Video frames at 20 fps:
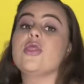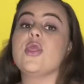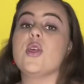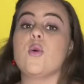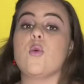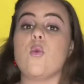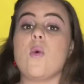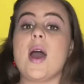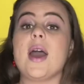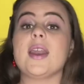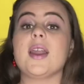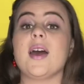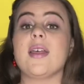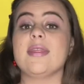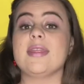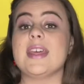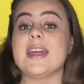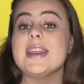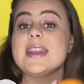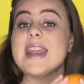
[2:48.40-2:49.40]
the one
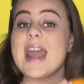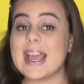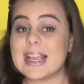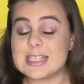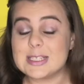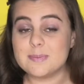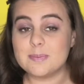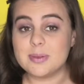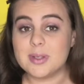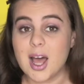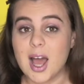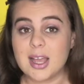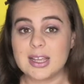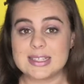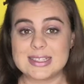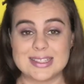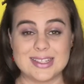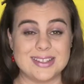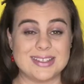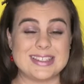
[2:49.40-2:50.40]
on the next block
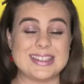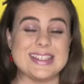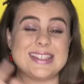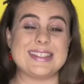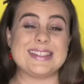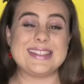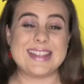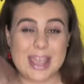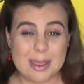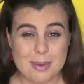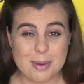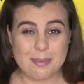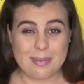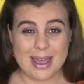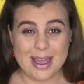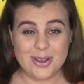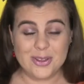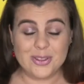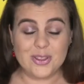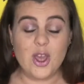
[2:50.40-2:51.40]
sells the same
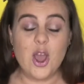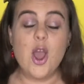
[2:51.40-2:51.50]
amount